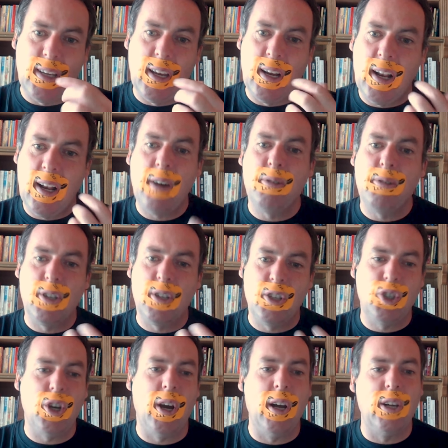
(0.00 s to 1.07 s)
it allows the
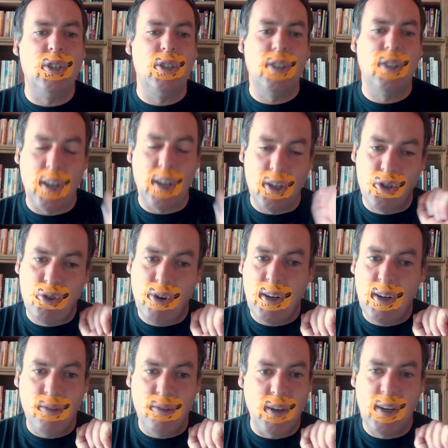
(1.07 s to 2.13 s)
child to take a
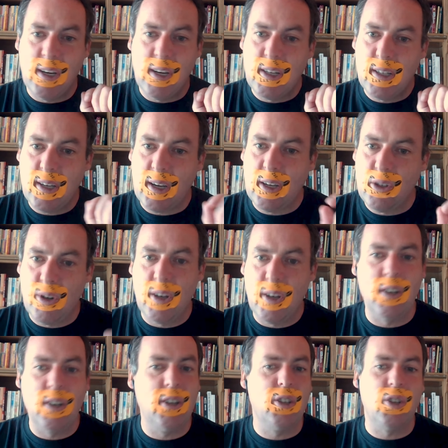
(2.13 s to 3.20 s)
drink if they need to take a
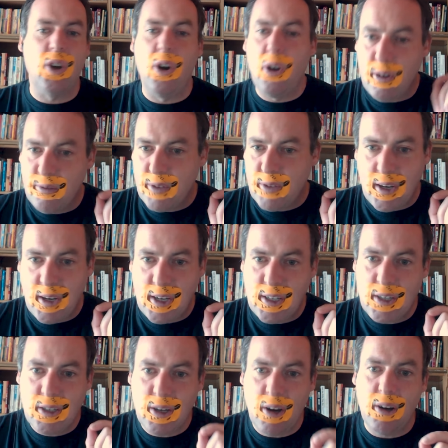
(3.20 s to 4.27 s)
drink, talk if they need to
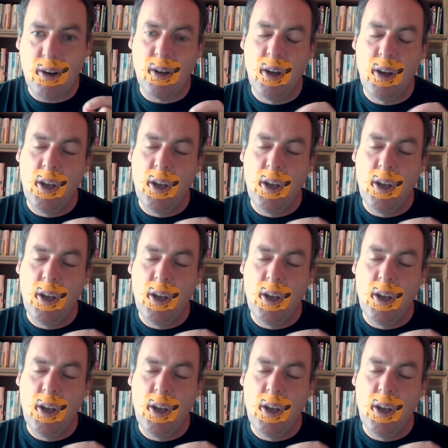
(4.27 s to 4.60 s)
talk.